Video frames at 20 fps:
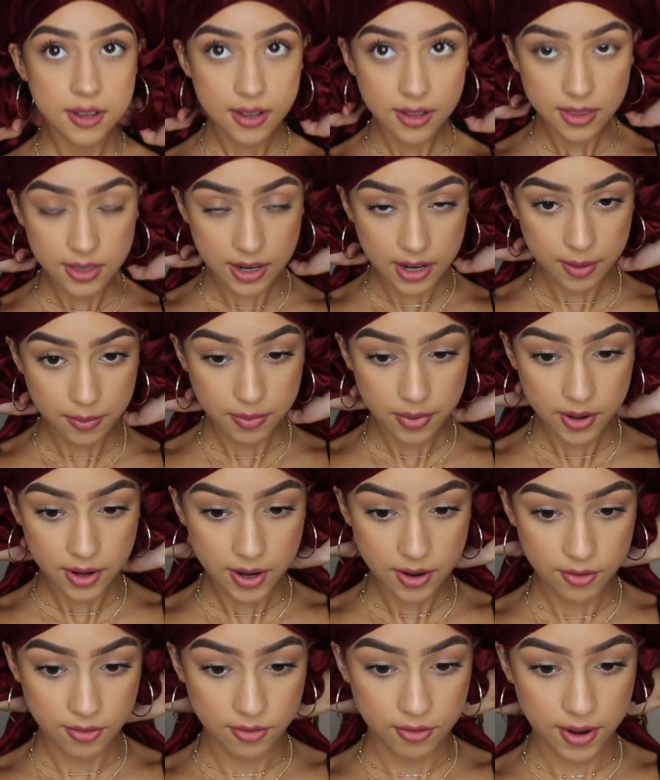and then I put
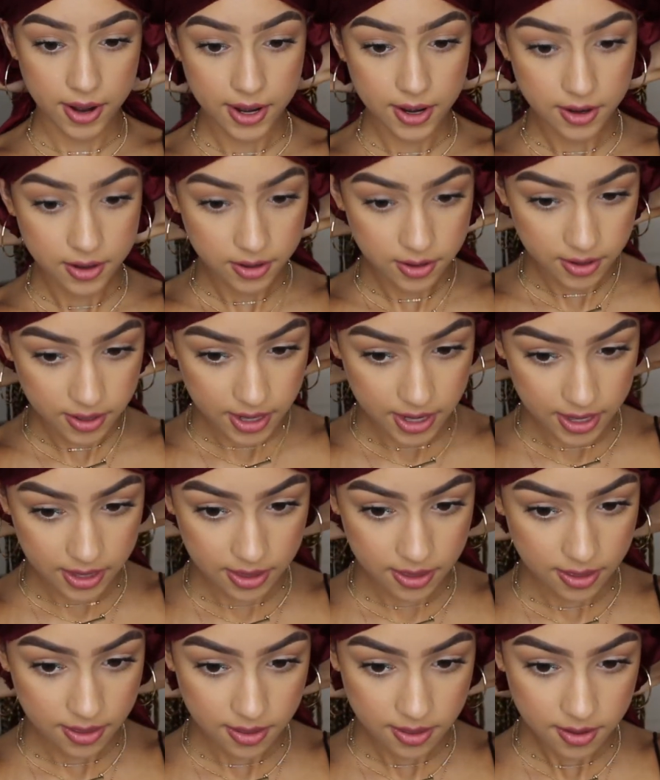it right underneath
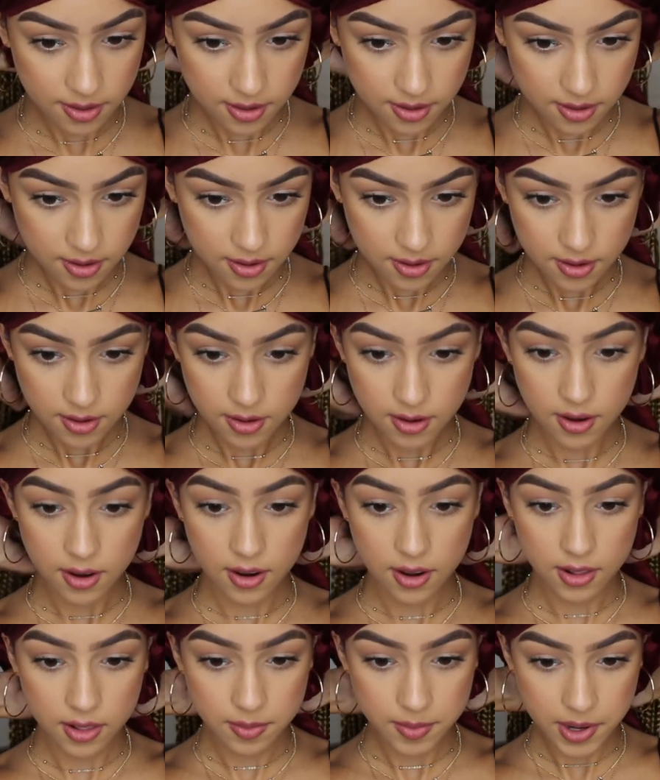
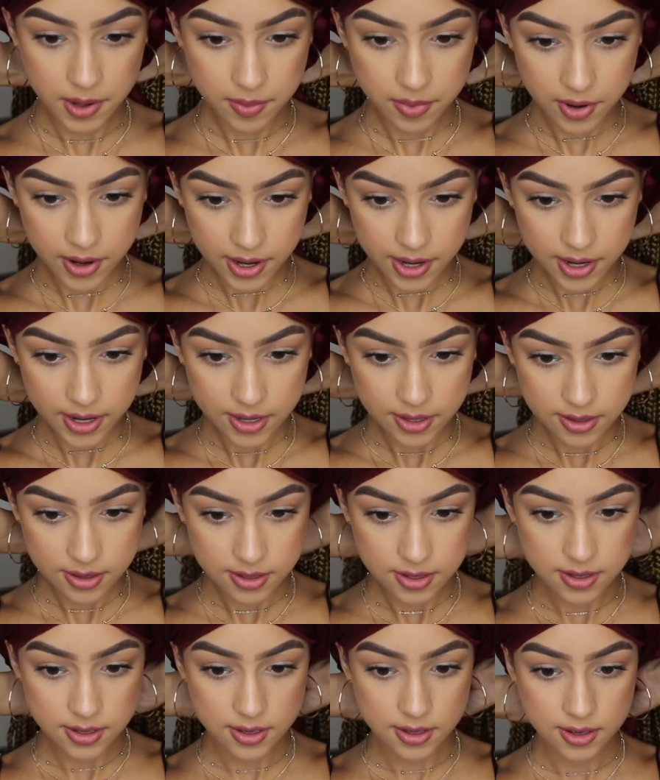all of my
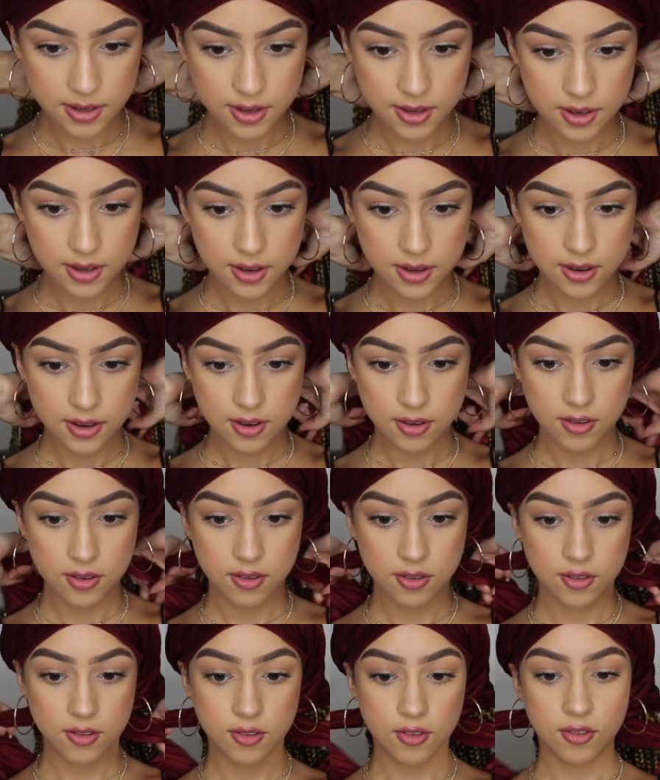braids,
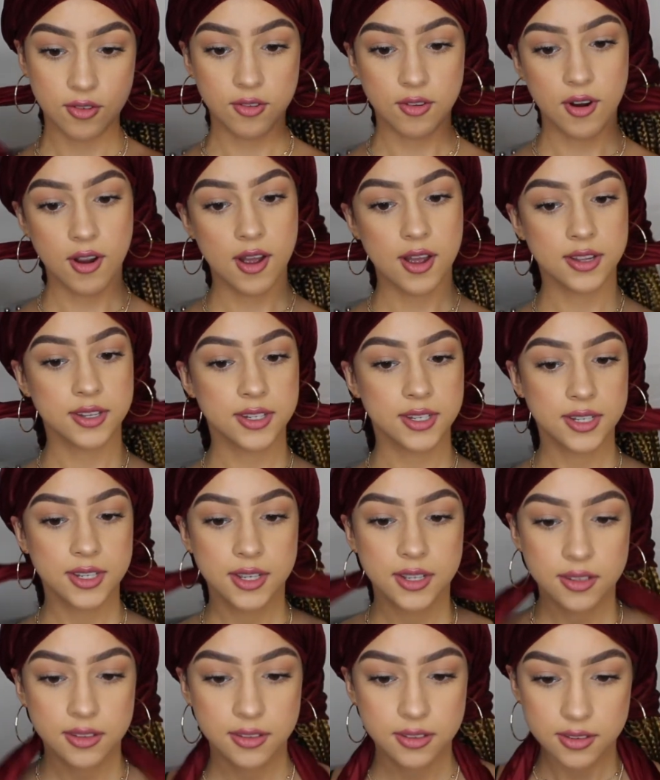cross
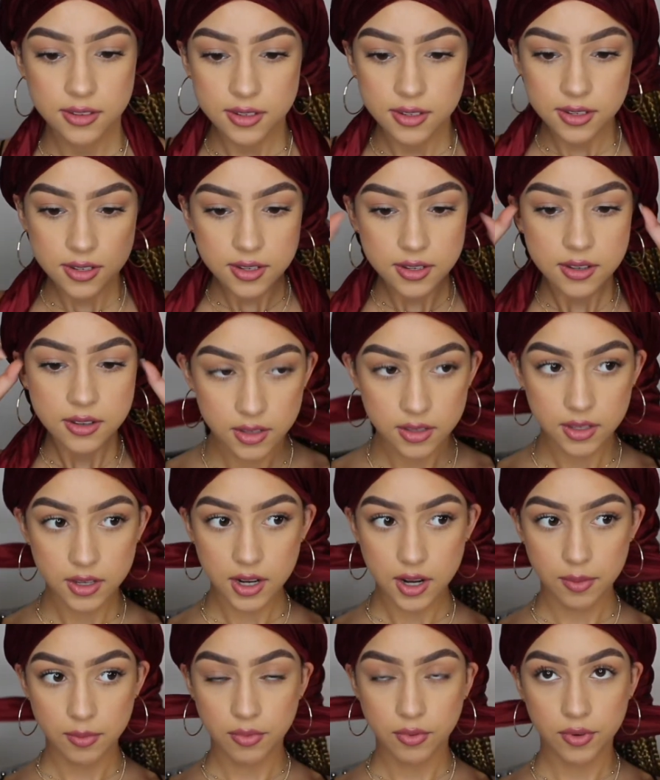it, and then
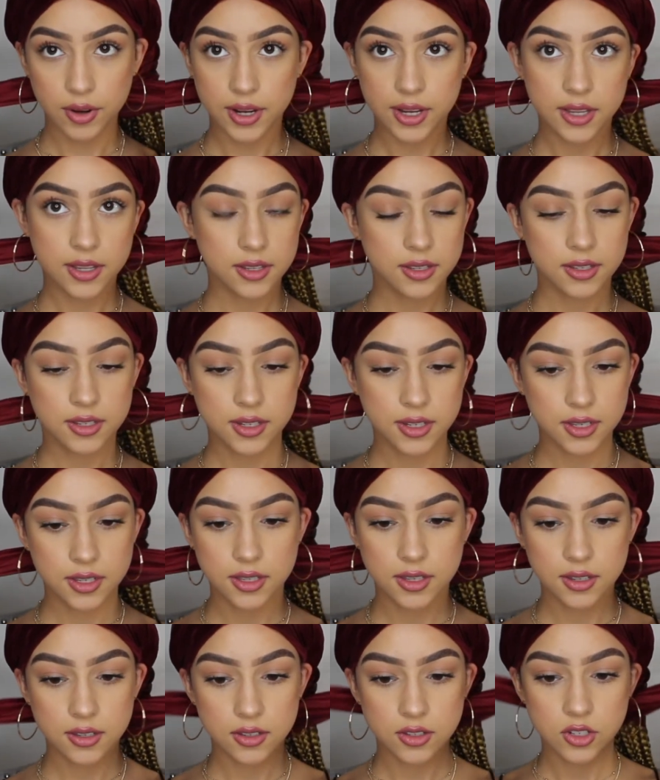I bring it to
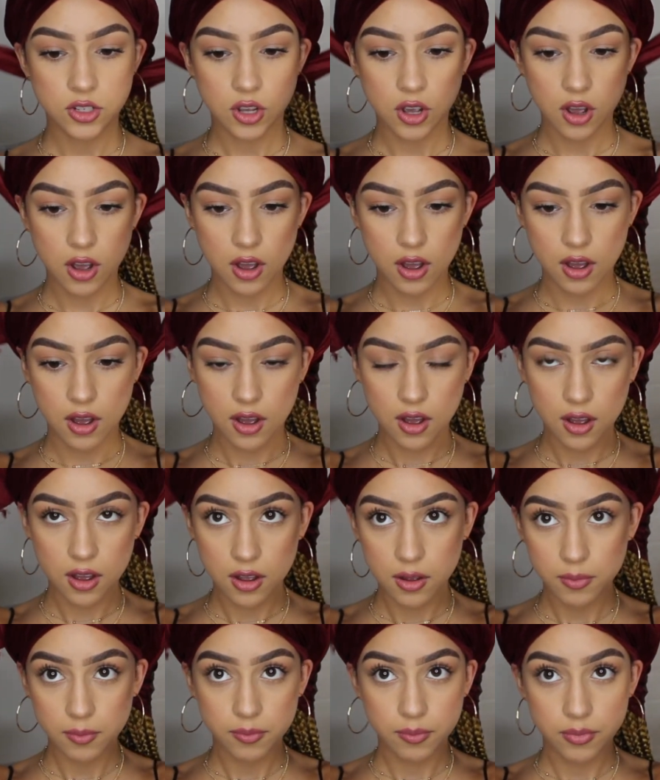the
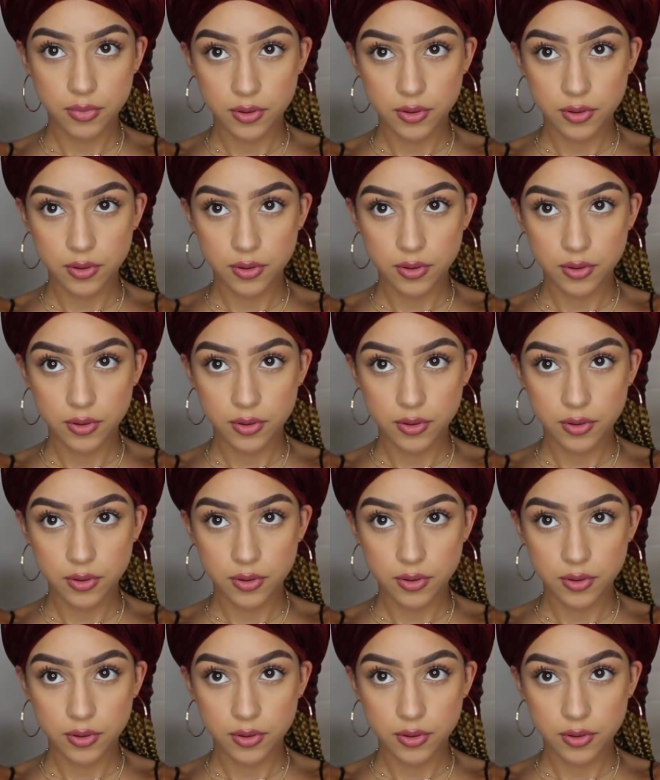top